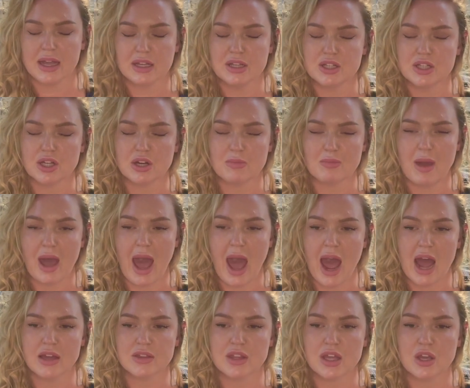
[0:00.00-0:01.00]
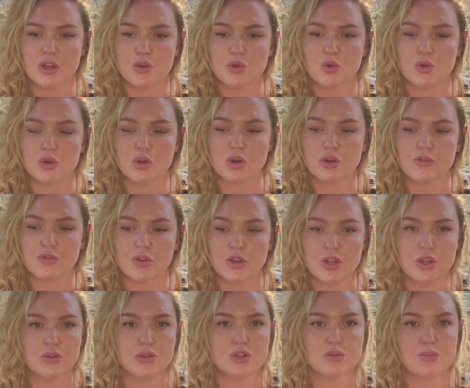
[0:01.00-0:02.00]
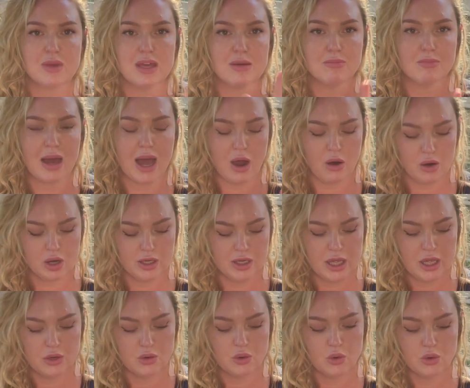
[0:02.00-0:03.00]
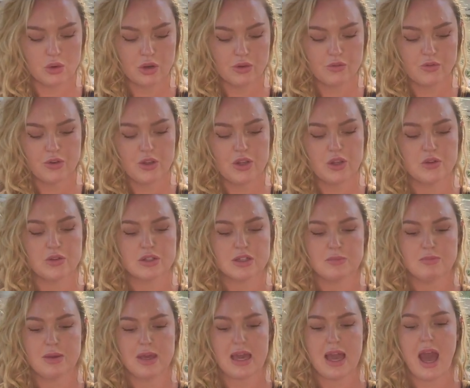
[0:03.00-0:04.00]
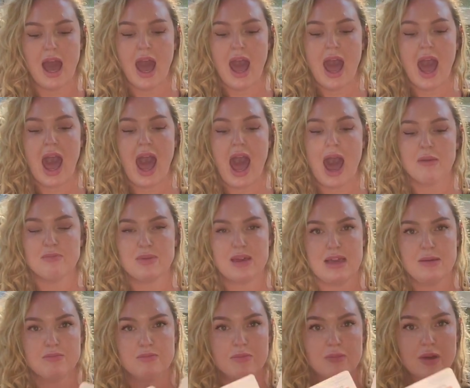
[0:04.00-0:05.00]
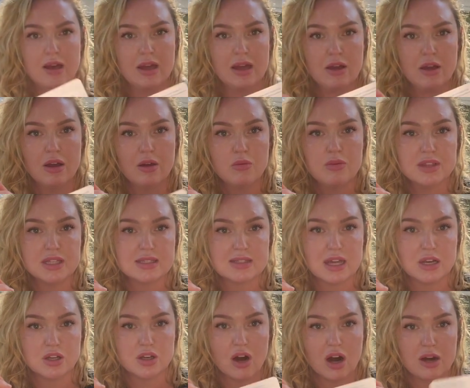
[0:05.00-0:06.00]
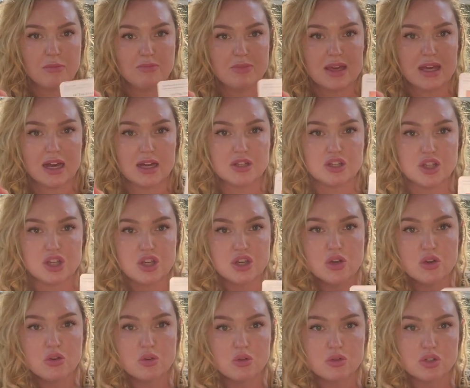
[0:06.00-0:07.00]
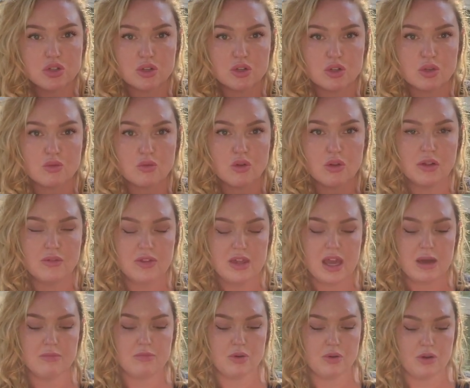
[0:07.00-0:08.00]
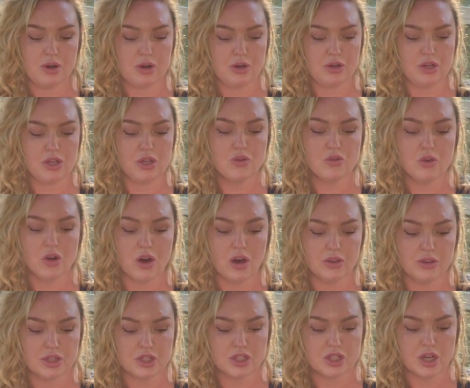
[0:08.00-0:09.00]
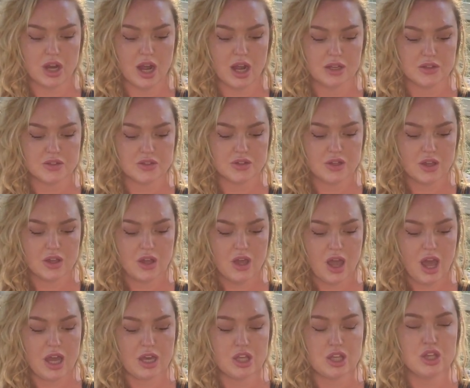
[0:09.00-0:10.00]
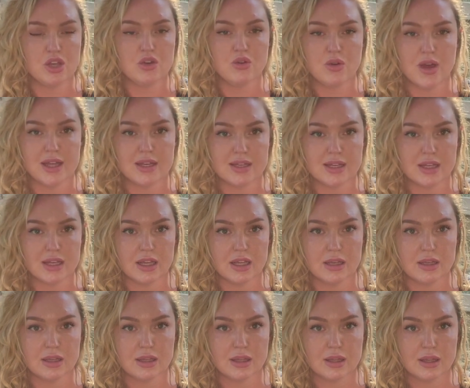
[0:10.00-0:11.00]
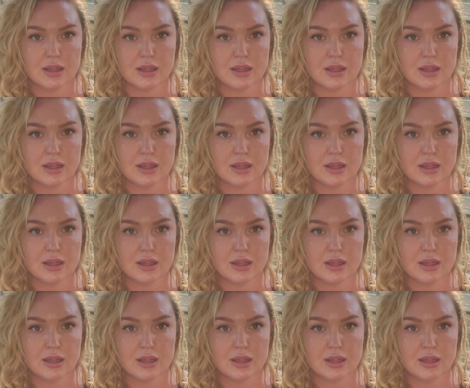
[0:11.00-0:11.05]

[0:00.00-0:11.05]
into your path in order for you to be empowered, in order for you to be happy with the Sun card, because you took the role of the Emperor, you called the shots, and you ended it.